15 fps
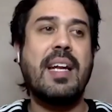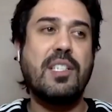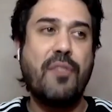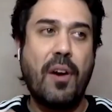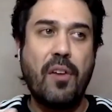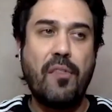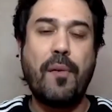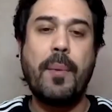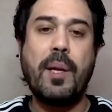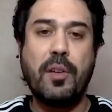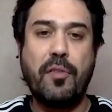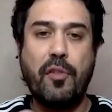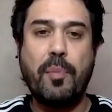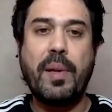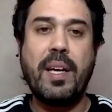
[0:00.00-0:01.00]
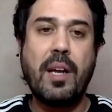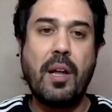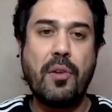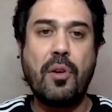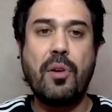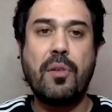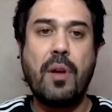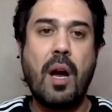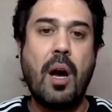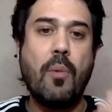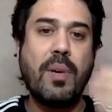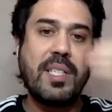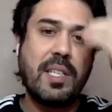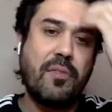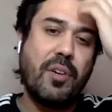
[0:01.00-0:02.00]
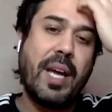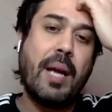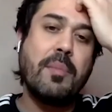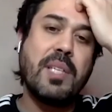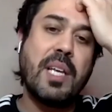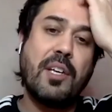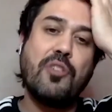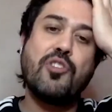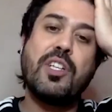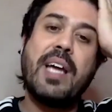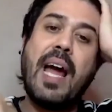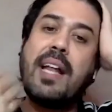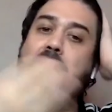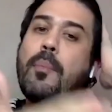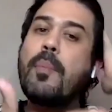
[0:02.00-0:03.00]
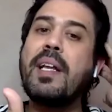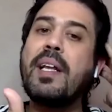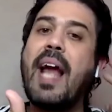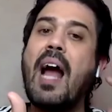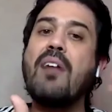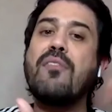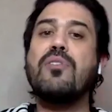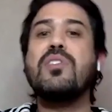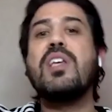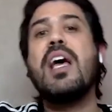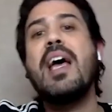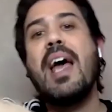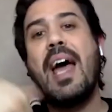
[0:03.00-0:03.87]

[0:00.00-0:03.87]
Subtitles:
and it's very familiar if you played other Resident Evil games that usually end up in caverns